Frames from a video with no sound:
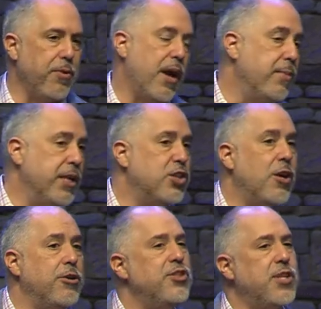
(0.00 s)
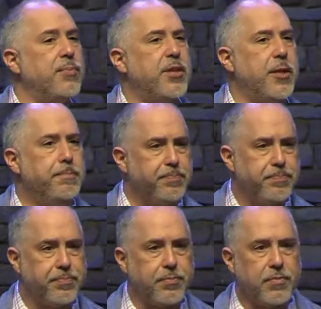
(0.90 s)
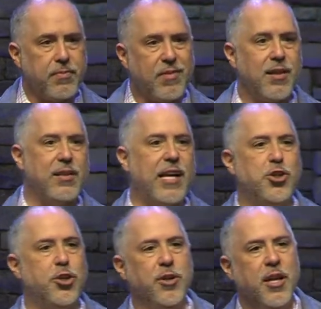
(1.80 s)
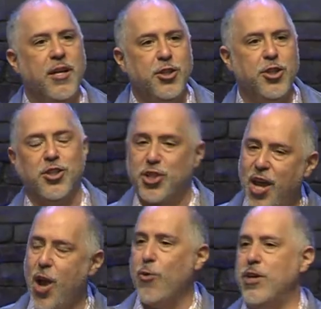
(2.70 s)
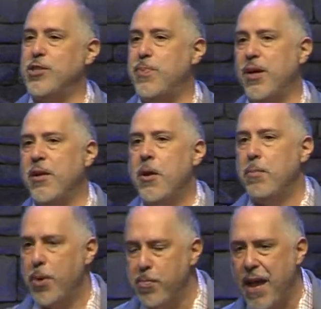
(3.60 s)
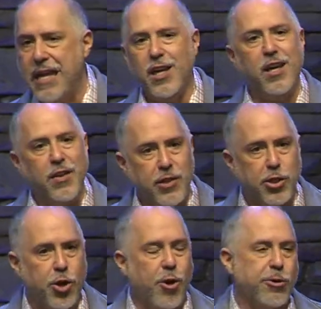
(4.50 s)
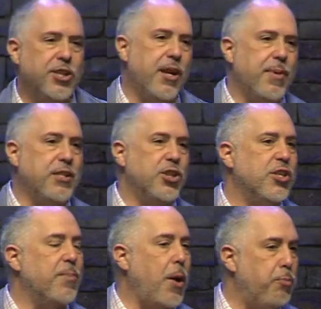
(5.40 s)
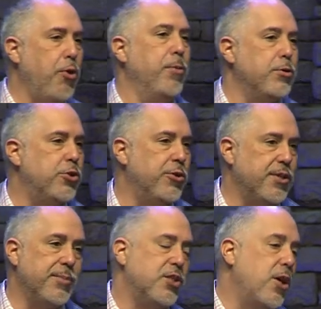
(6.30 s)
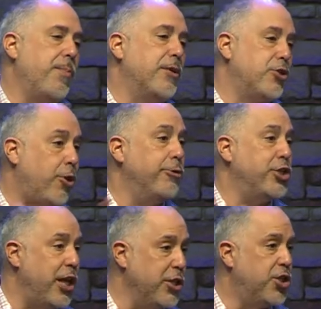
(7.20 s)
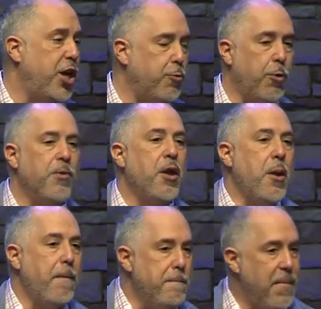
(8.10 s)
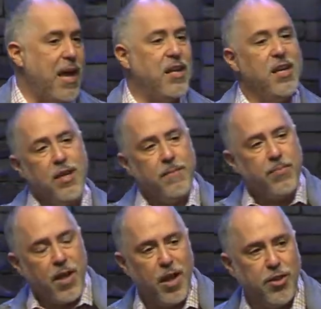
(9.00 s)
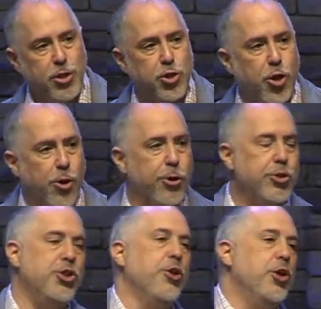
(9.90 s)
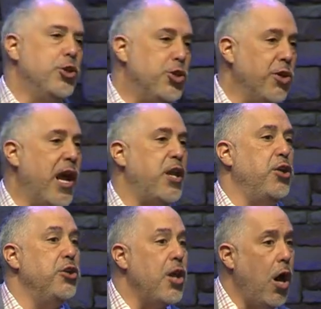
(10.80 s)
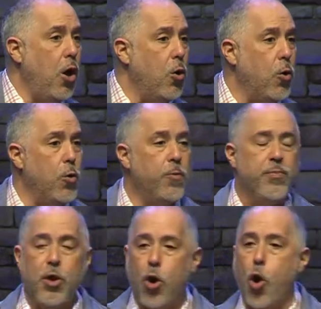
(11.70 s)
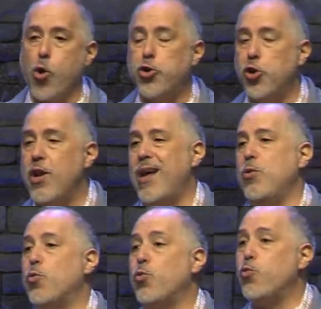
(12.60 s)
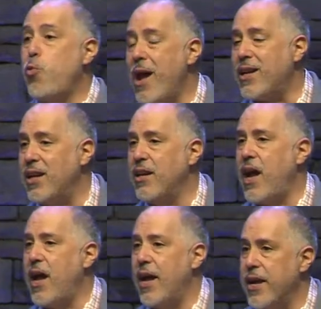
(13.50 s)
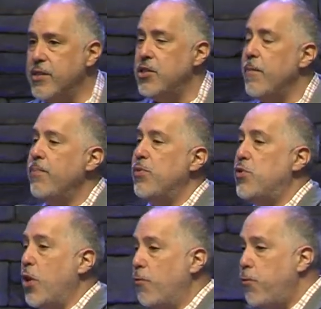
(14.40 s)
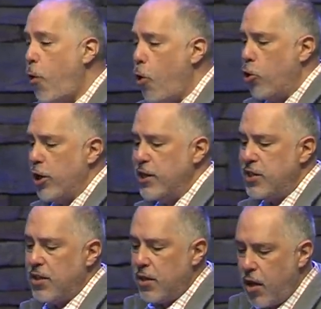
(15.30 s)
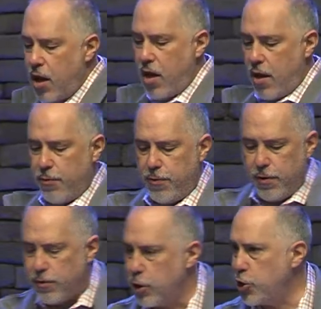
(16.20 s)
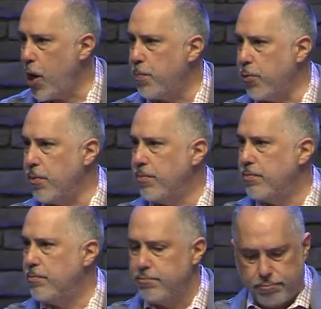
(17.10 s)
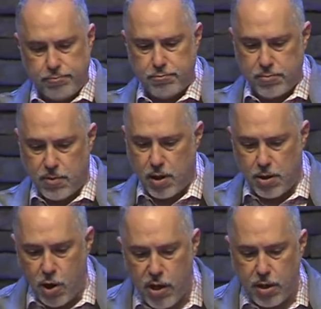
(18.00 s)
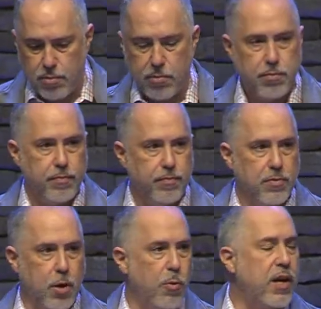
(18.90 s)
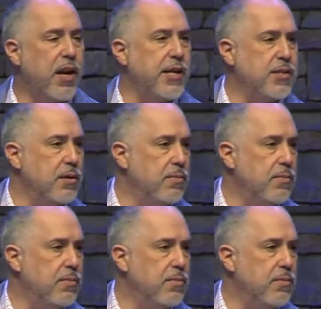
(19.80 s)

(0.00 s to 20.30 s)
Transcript: Now, I'm going to tell you something that should, should scare us, but, but many in the church, and I'm not just talking about Pueblo's church, I'm just talking about church in general. Many in the church do not know or do not recognize the voice of the shepherd. They don't know it. They don't recognize it.